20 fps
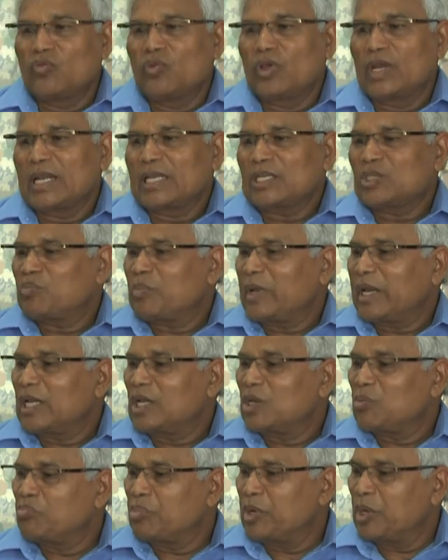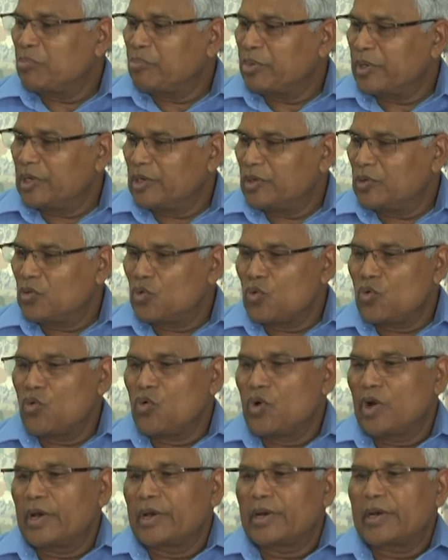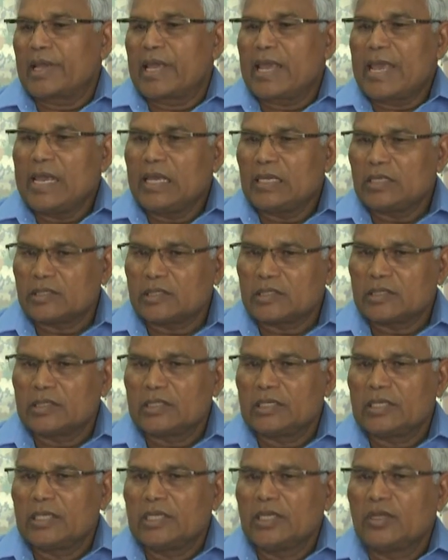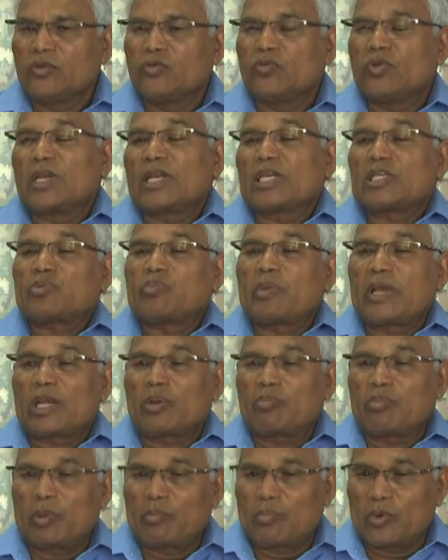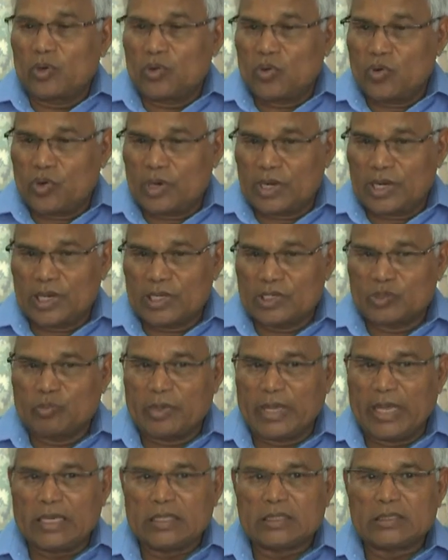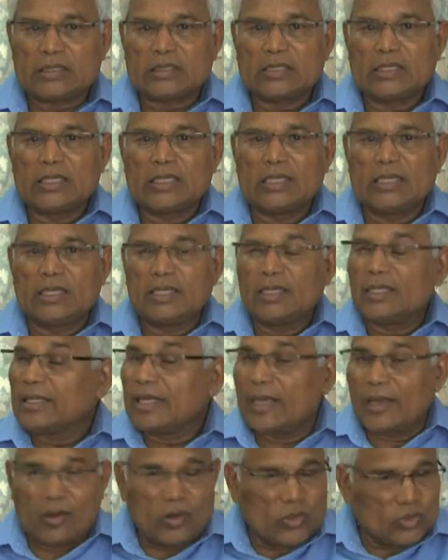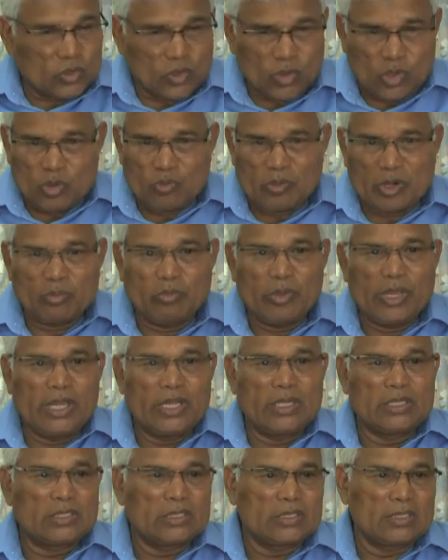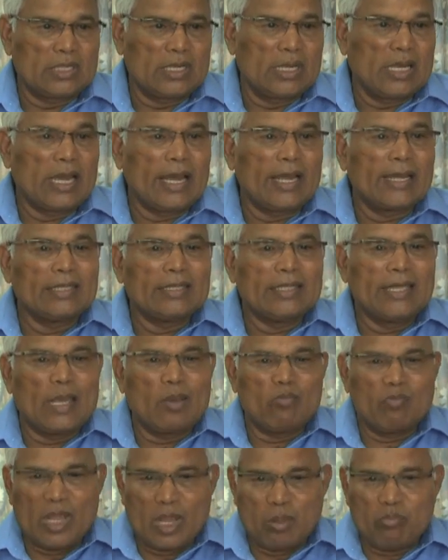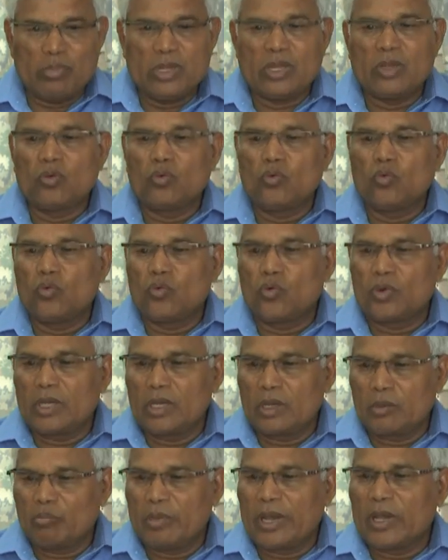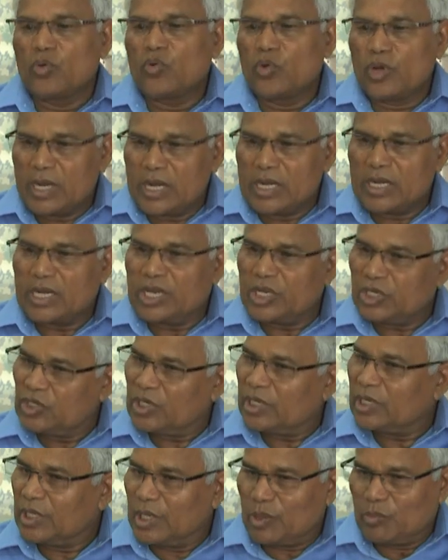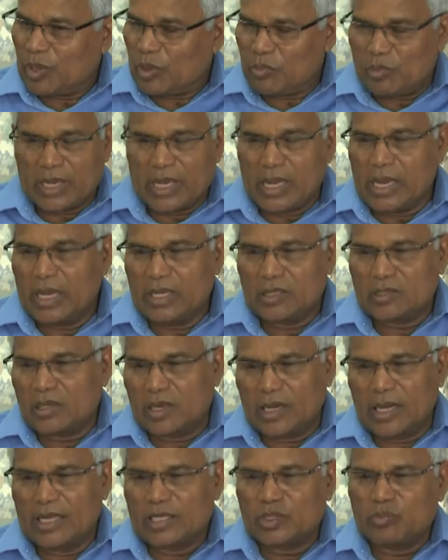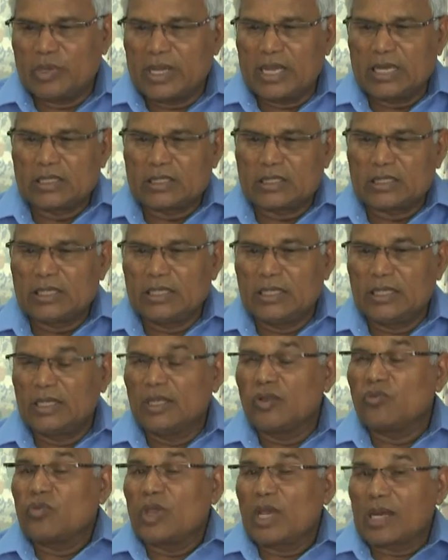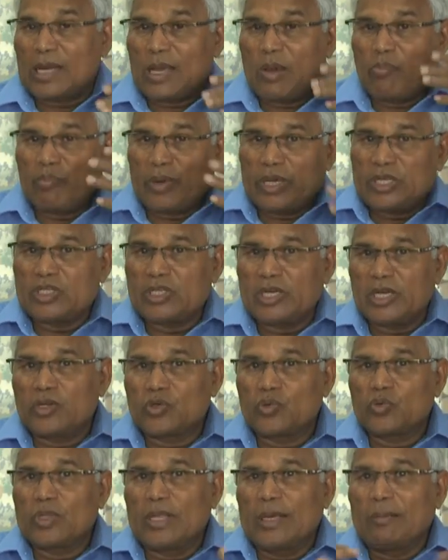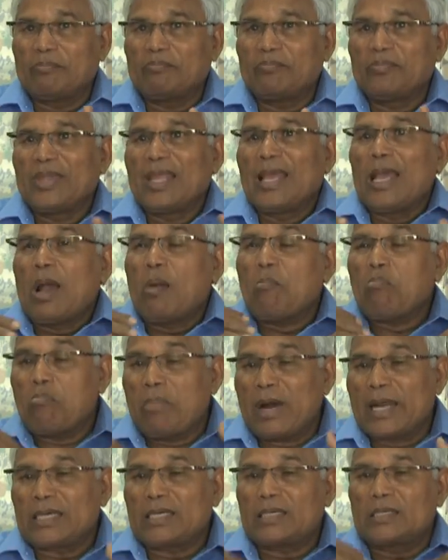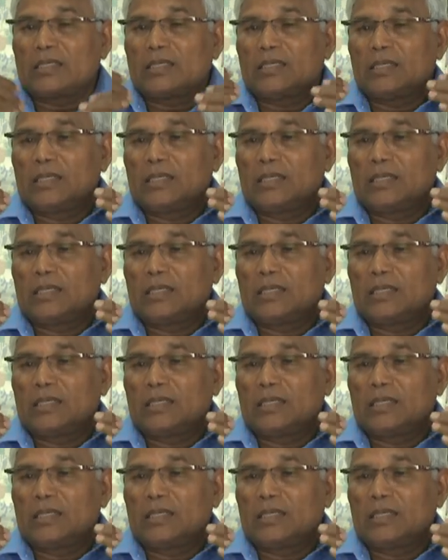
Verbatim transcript: we respect people who are gays, we respect people who are lesbians. They are also human beings and they may be, by orientation, they may be gays or lesbians. We are compassionate to them, but